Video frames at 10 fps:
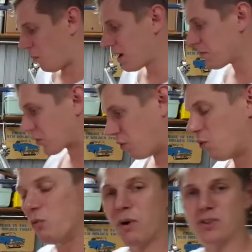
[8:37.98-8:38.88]
One of the
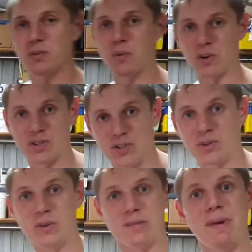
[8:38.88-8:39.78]
cool mods we wanted to do
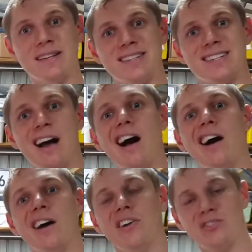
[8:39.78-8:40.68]
is make this
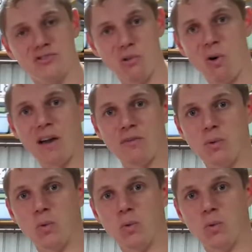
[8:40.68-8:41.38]
car drivable.